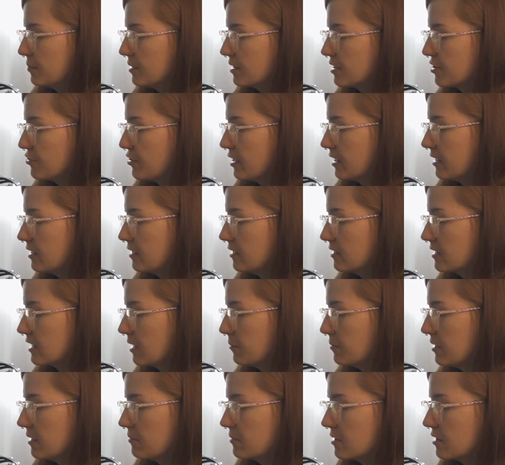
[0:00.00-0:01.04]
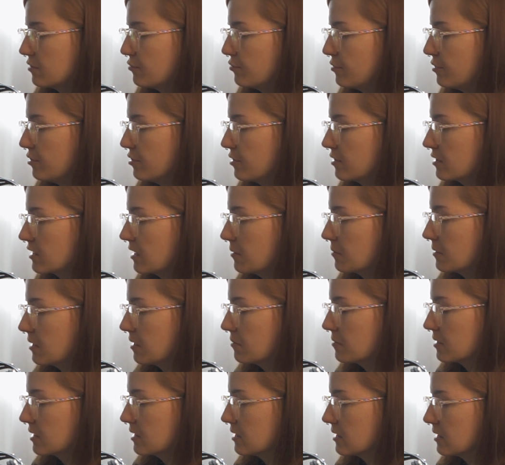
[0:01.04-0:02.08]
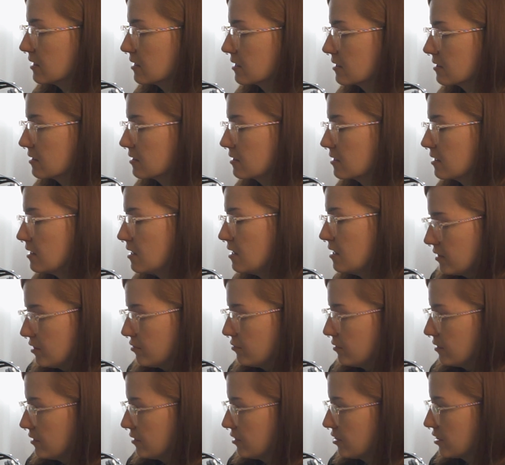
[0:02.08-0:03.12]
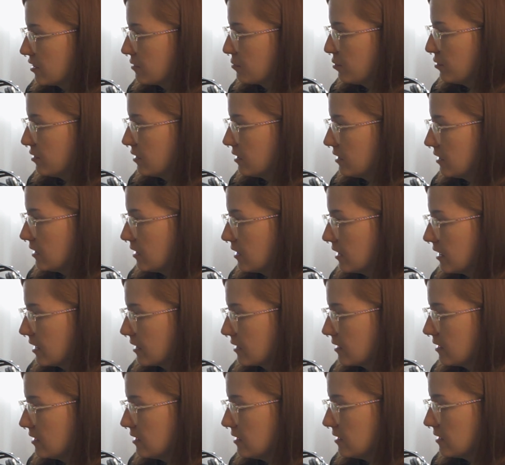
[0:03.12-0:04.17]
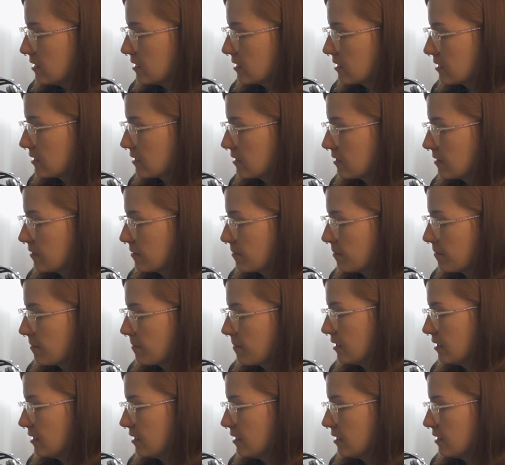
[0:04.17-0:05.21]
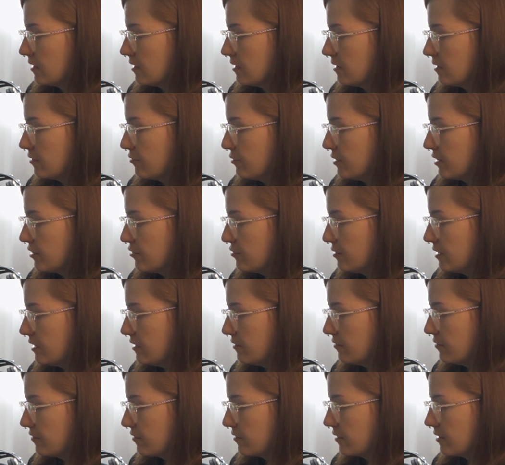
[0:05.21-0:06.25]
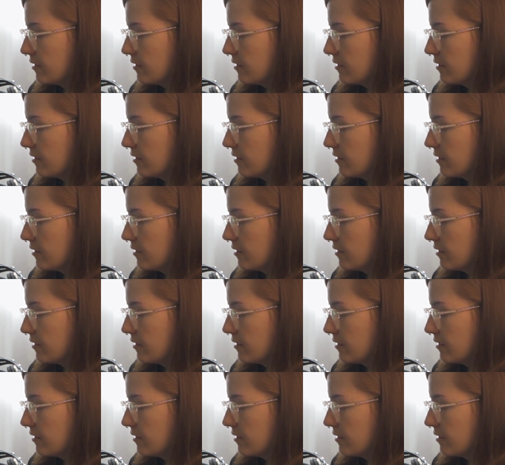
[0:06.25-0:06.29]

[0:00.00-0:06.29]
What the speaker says: a bit tricky. Sometimes it works, sometimes it doesn't. You will just put it in like this, retrieve,